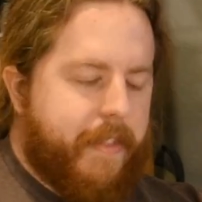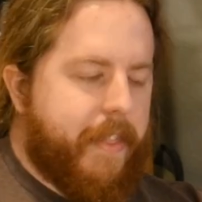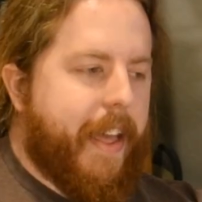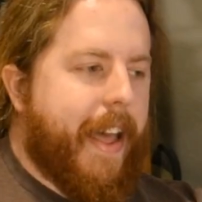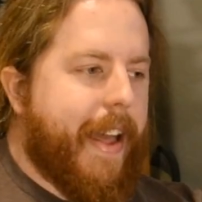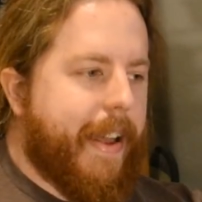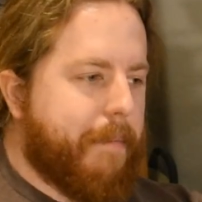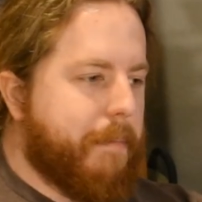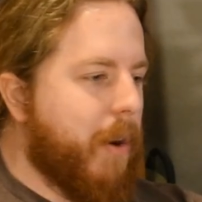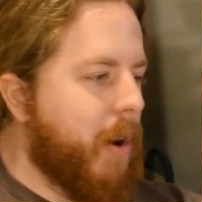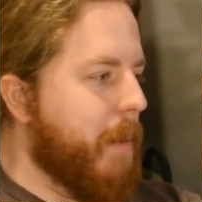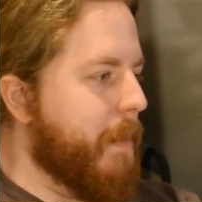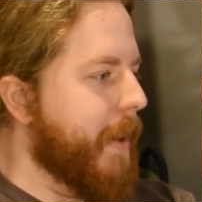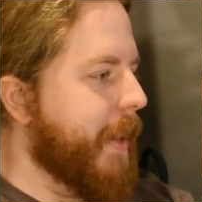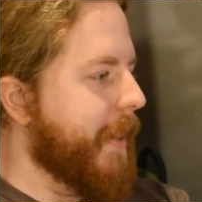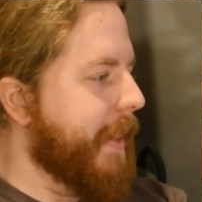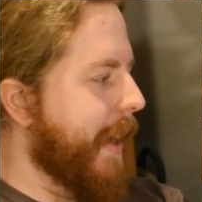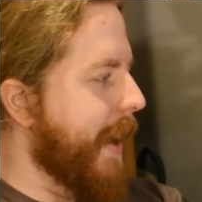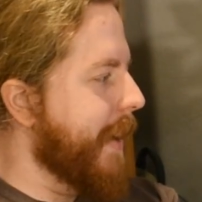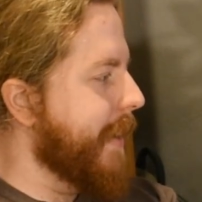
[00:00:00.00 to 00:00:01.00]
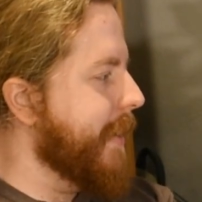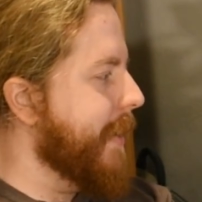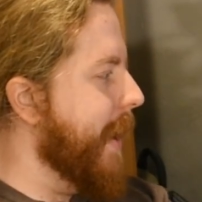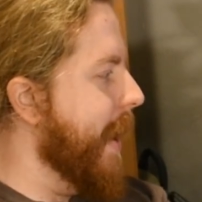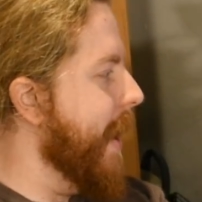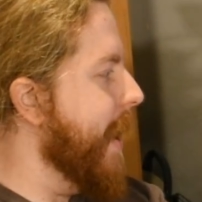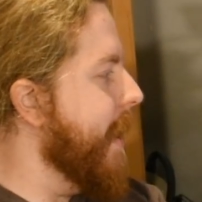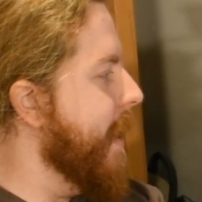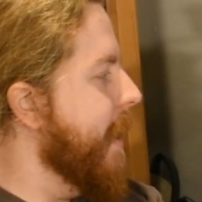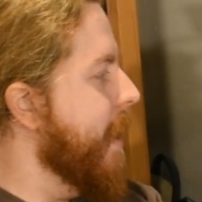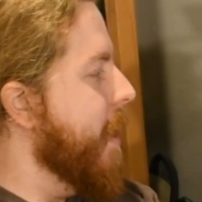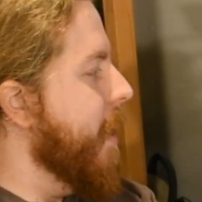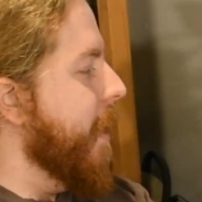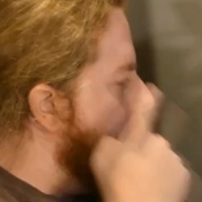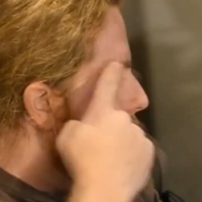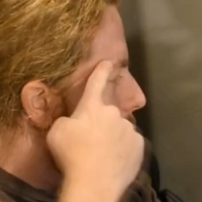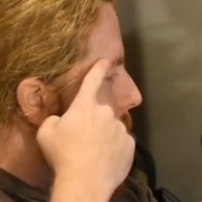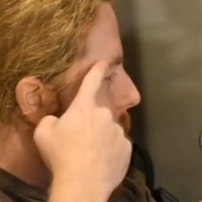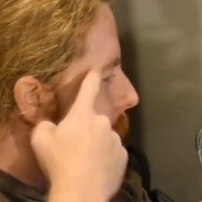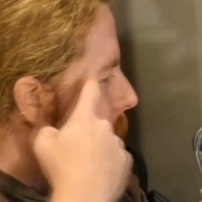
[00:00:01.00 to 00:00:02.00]
That moment, that day,
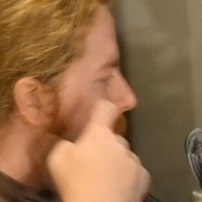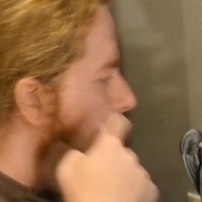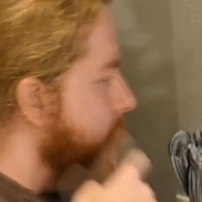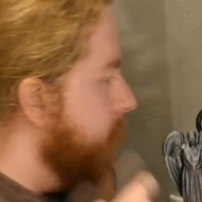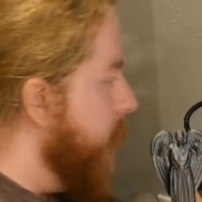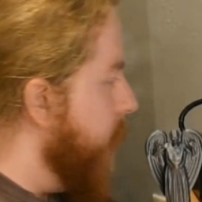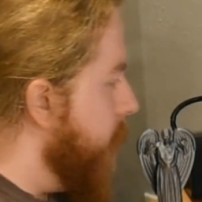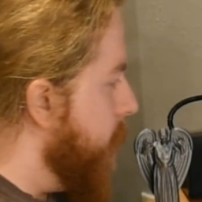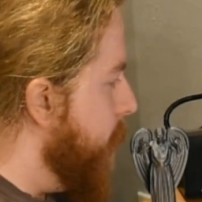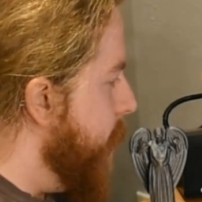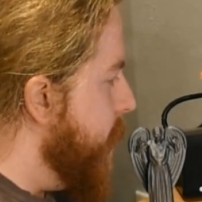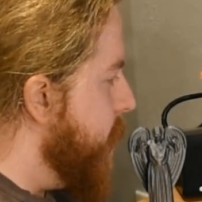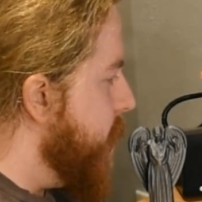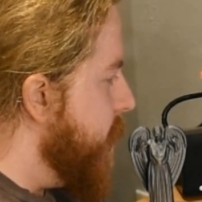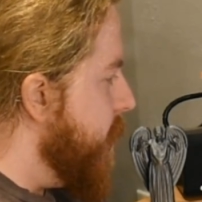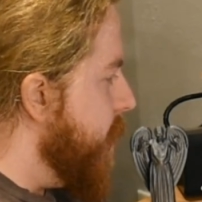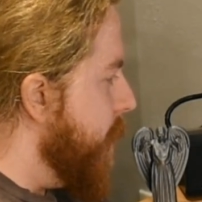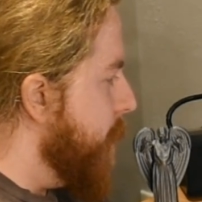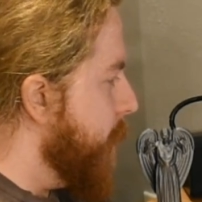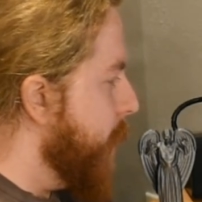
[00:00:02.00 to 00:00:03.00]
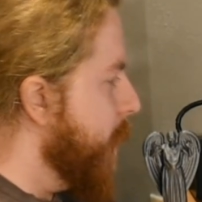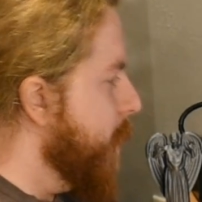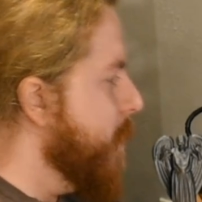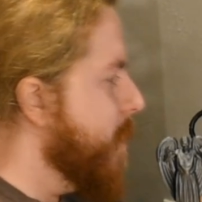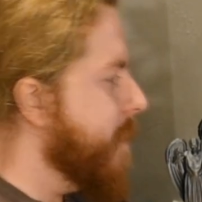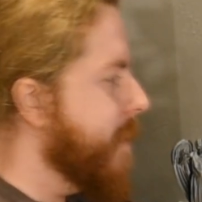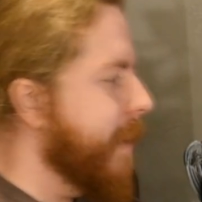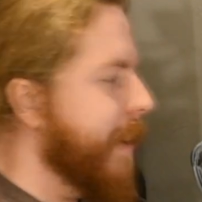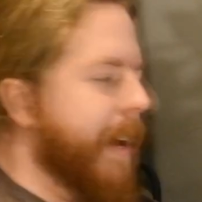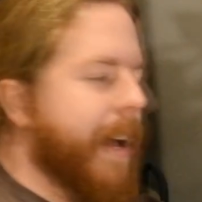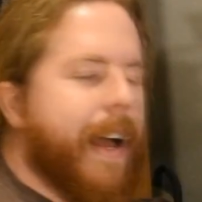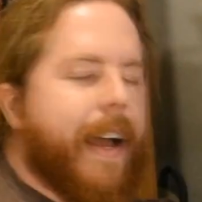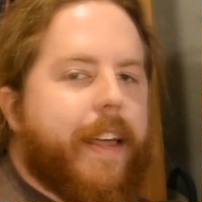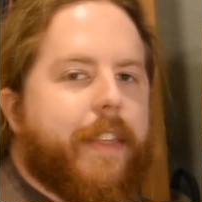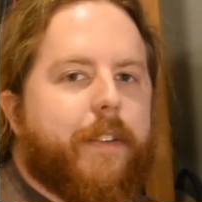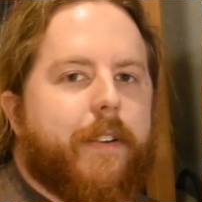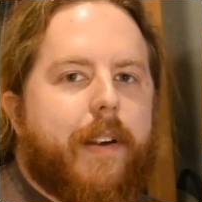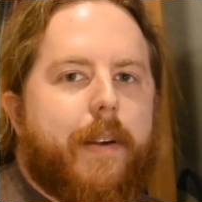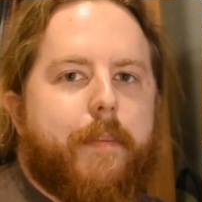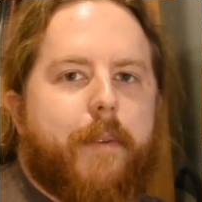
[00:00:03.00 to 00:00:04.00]
a original Prusa
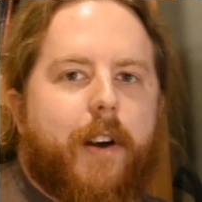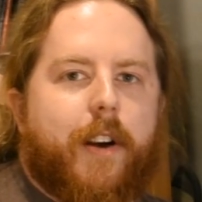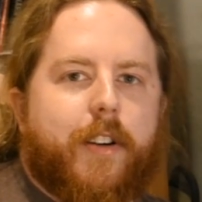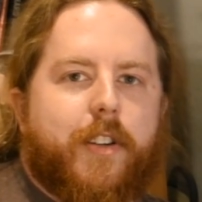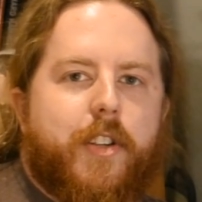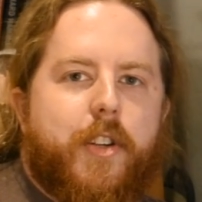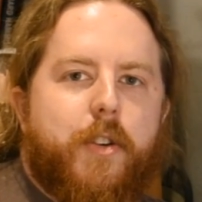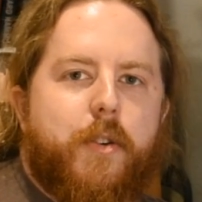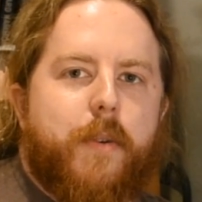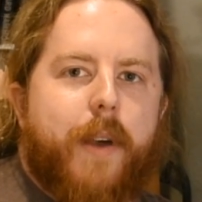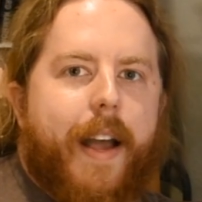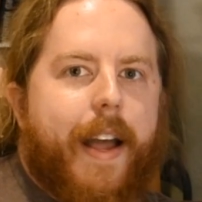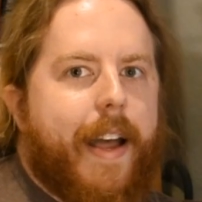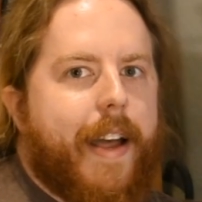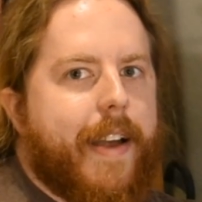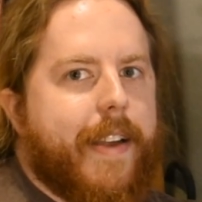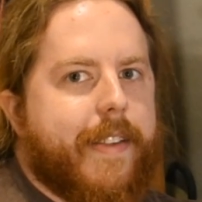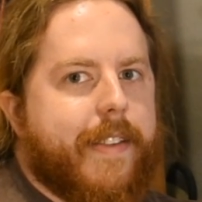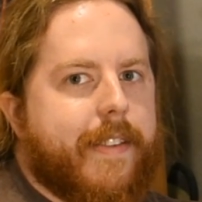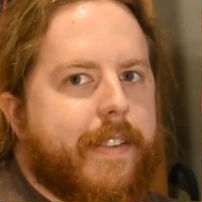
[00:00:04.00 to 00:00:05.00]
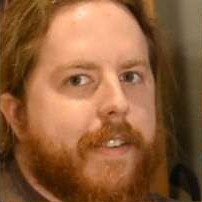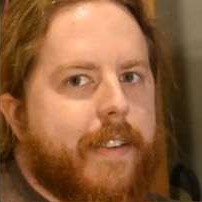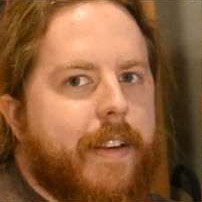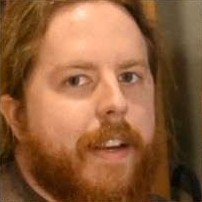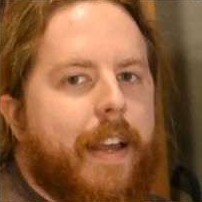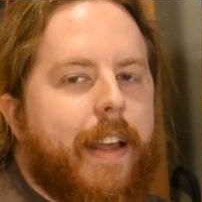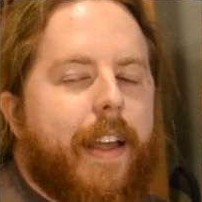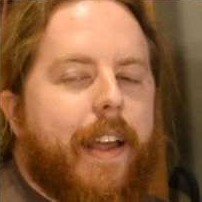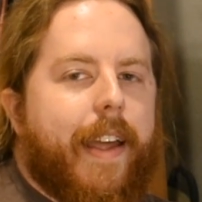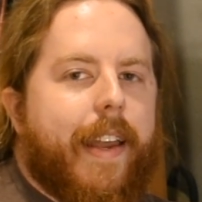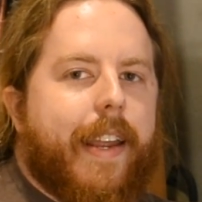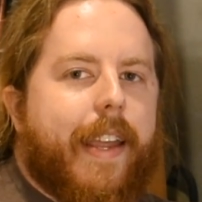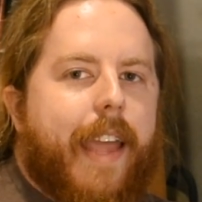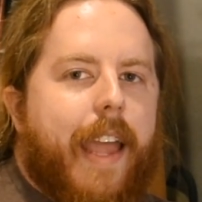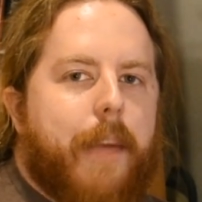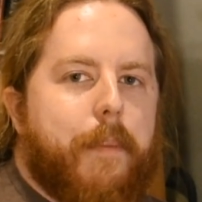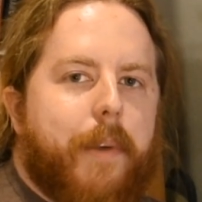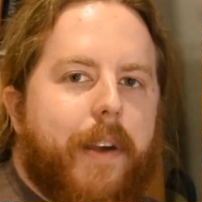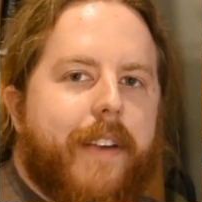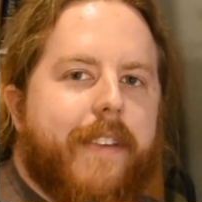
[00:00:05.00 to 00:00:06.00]
i3 Mark II S and it
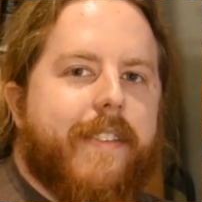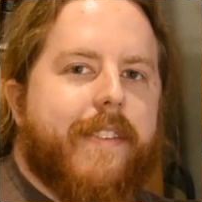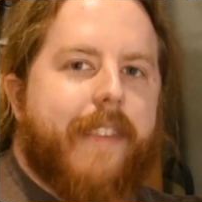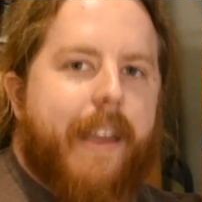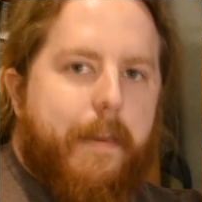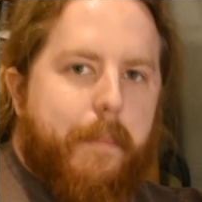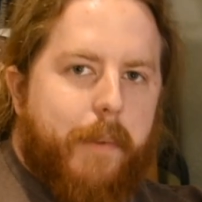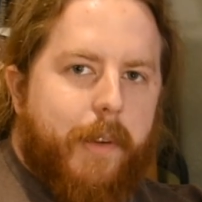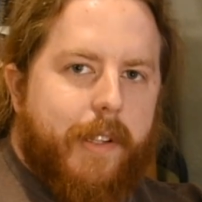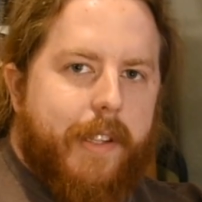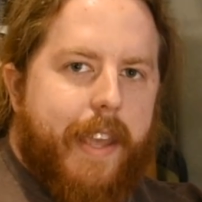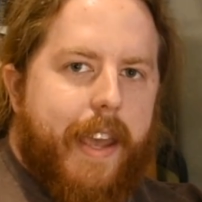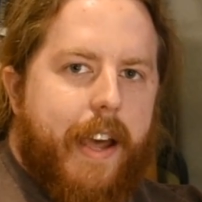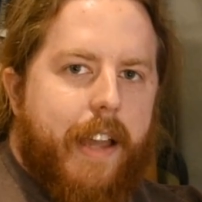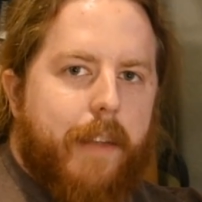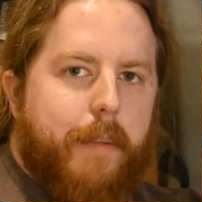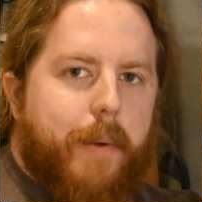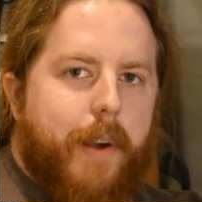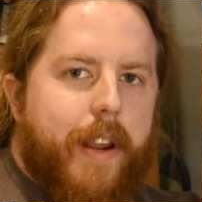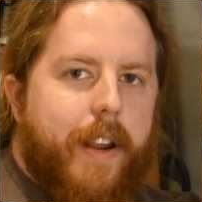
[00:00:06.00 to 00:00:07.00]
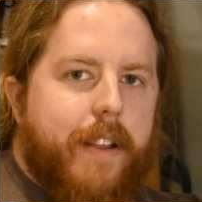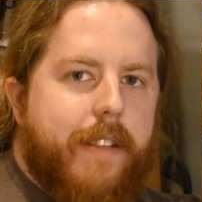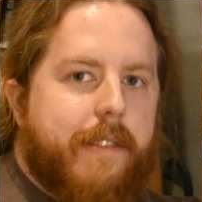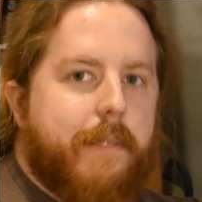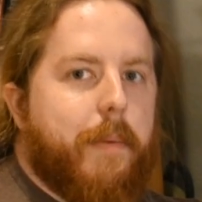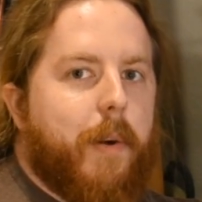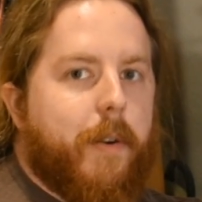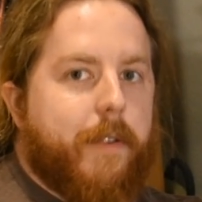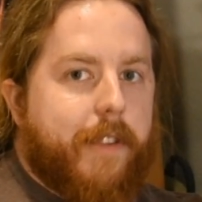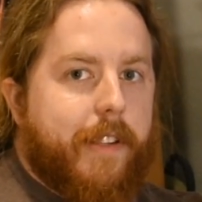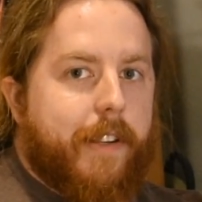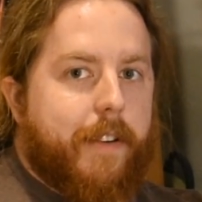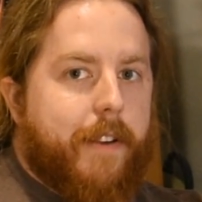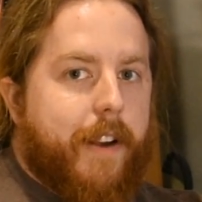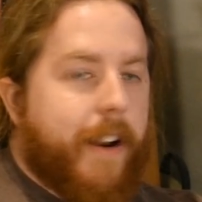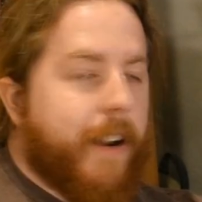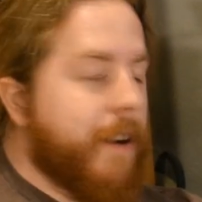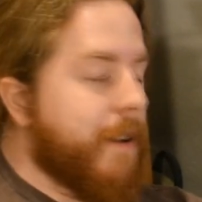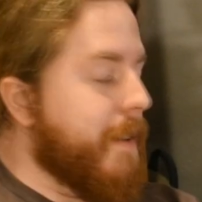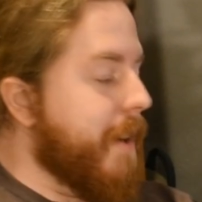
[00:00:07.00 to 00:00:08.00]
came assembled, calibrated, supposedly
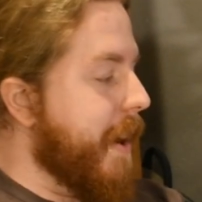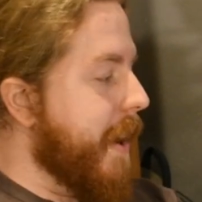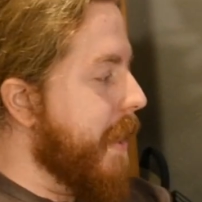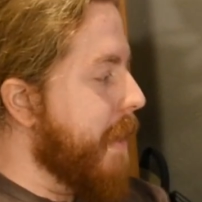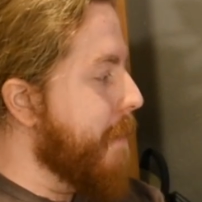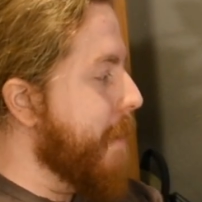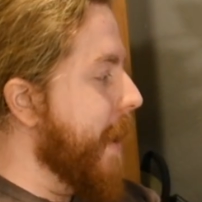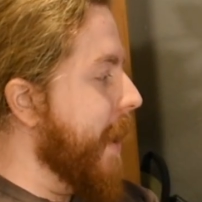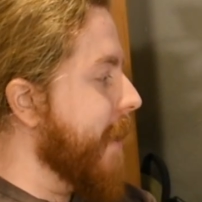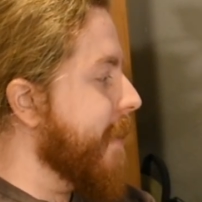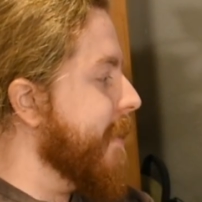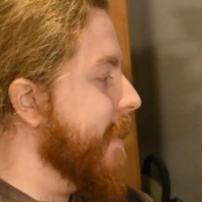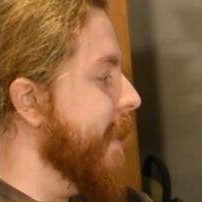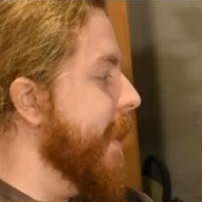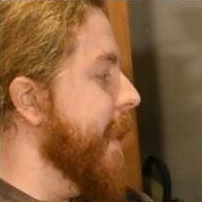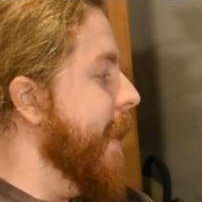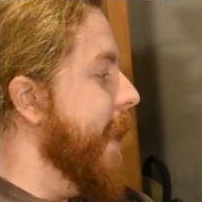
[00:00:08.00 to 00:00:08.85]
ready to go right out of the box.